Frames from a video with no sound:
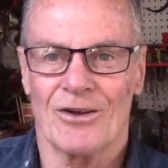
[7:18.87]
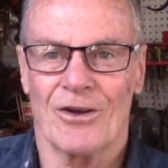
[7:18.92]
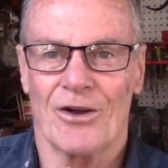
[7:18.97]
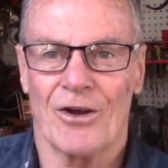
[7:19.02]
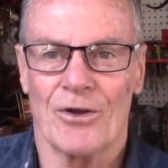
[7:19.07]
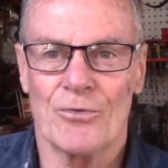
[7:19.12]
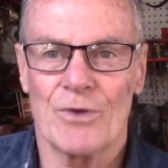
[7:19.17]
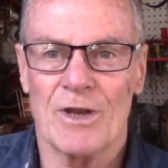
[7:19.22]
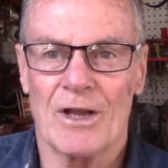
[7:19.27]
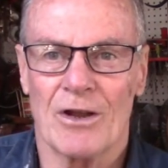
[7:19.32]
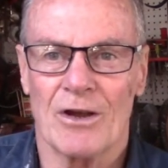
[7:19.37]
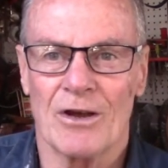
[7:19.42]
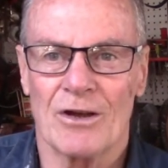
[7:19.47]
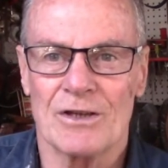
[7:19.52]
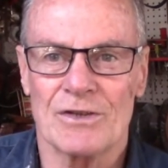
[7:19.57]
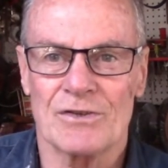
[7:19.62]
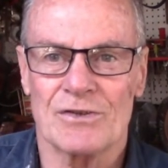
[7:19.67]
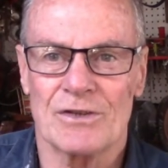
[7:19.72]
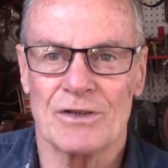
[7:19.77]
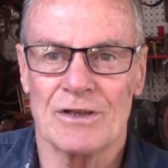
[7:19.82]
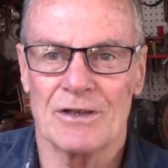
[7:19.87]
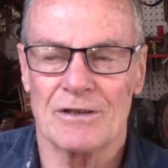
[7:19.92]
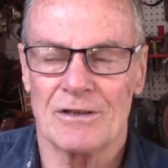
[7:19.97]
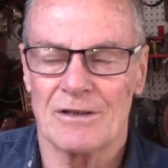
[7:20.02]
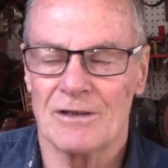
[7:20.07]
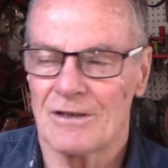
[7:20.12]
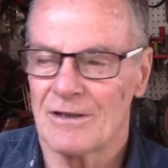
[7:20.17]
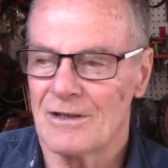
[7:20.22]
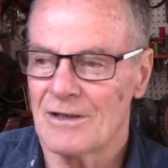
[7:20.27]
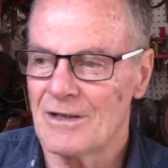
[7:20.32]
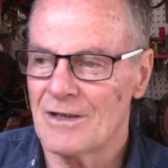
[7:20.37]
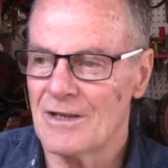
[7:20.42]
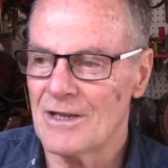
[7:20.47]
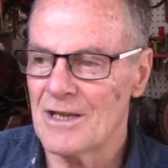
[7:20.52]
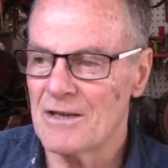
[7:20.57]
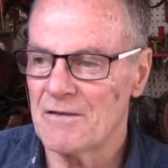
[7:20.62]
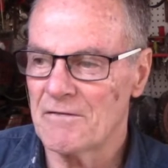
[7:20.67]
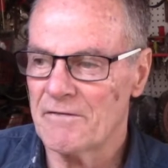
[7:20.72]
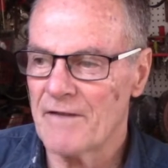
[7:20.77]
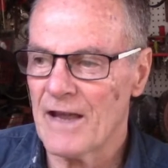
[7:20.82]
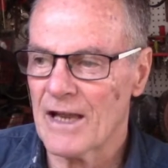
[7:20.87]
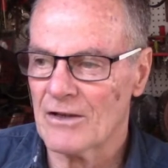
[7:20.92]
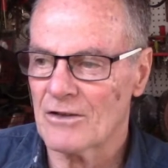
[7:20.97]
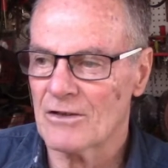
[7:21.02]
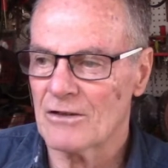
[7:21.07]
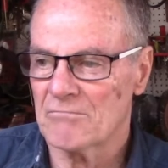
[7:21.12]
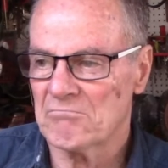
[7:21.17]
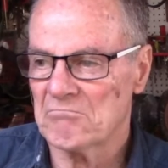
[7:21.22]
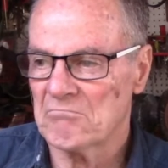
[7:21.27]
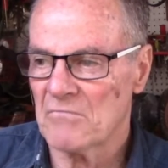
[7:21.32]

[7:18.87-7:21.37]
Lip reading: I realised that in fact